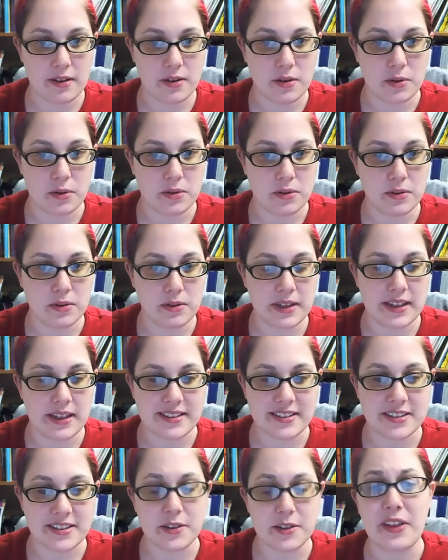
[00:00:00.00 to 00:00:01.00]
cool.
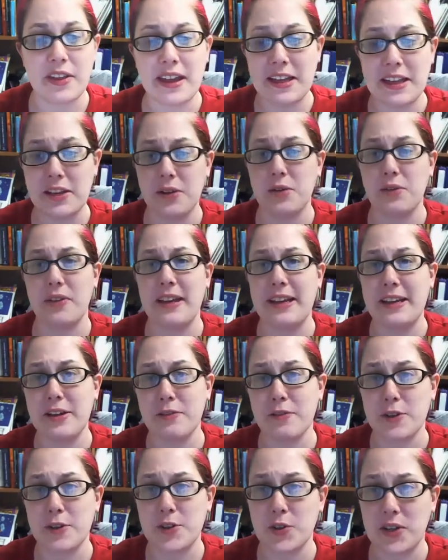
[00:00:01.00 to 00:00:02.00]
Yes, so thank you. Thank you
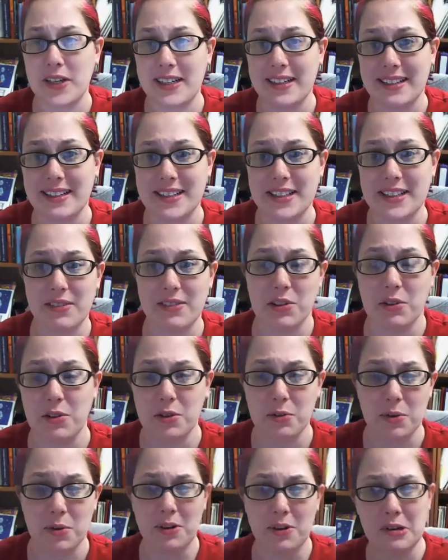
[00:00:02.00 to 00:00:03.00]
for joining us, even though
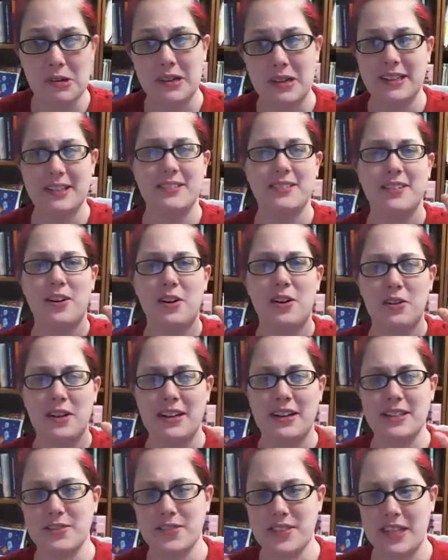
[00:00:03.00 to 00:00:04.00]
you were already all
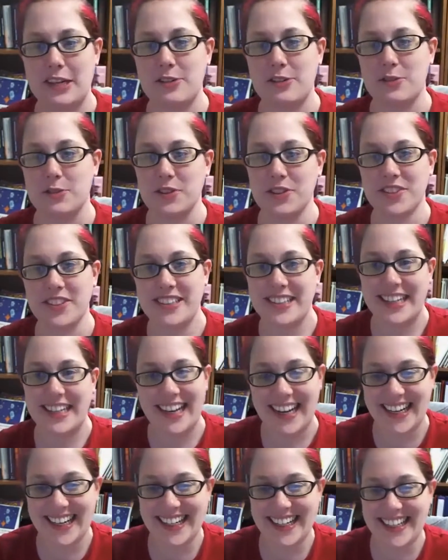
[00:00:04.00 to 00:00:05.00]
kinds of scheduled
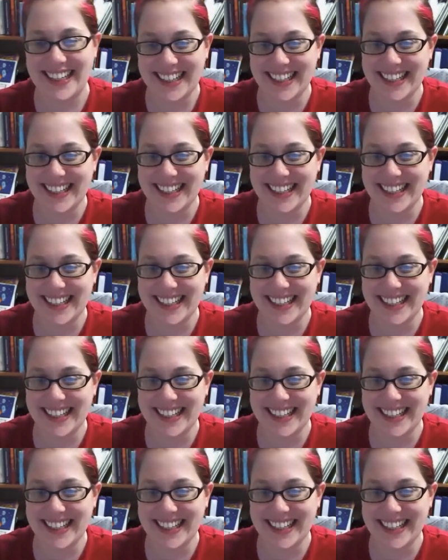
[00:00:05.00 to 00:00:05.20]
today.